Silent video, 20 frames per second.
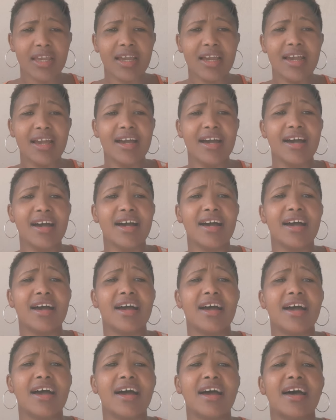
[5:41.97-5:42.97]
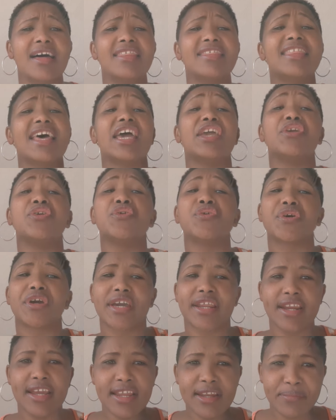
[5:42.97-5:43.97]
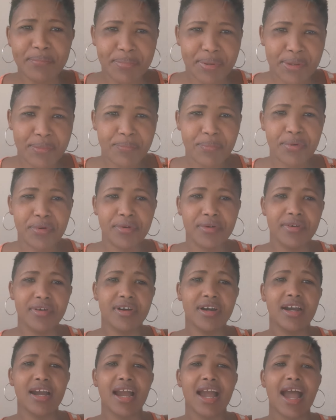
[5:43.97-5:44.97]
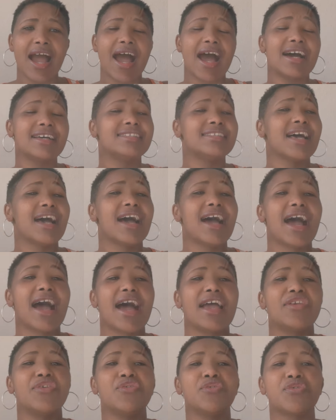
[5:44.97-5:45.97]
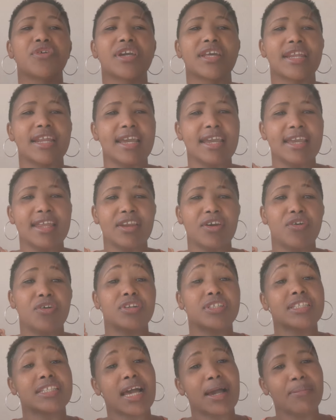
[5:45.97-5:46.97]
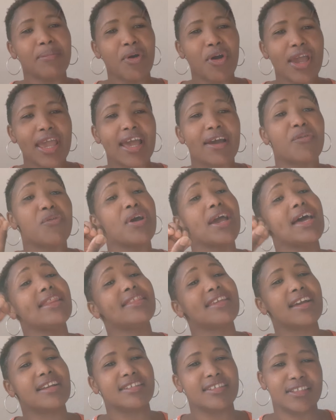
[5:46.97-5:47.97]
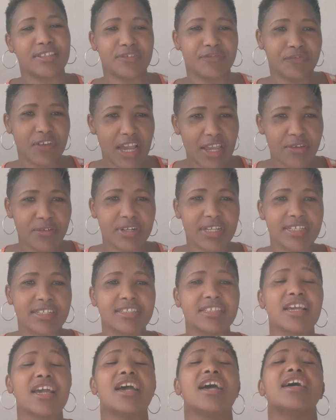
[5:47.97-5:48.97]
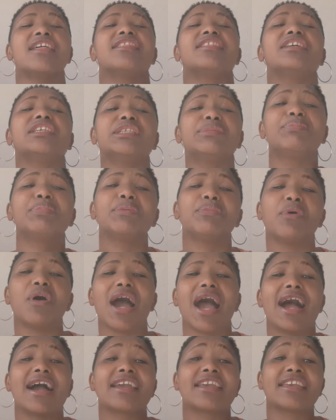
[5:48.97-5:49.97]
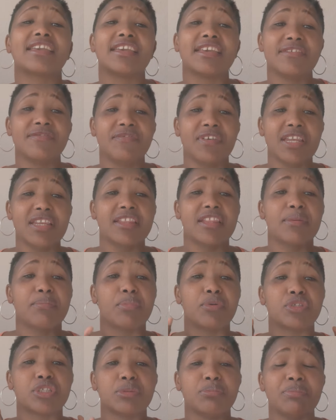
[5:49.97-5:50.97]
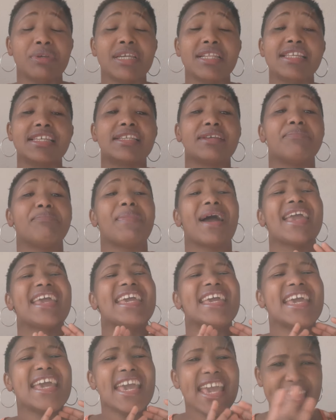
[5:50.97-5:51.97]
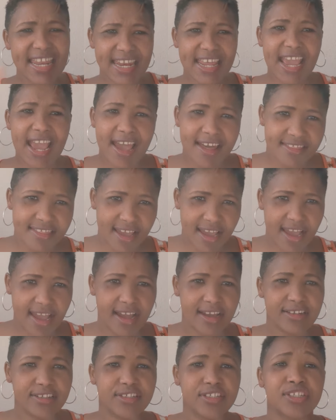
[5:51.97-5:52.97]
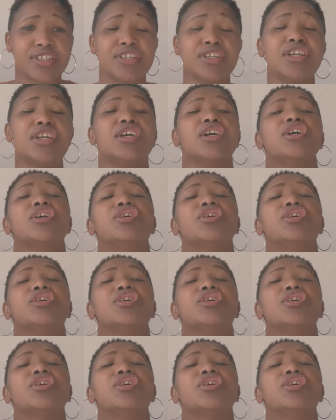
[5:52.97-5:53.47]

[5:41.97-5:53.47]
the Ukraine people, as a Ukraine or somewhere where there is violence, these people are given the possibility by any other country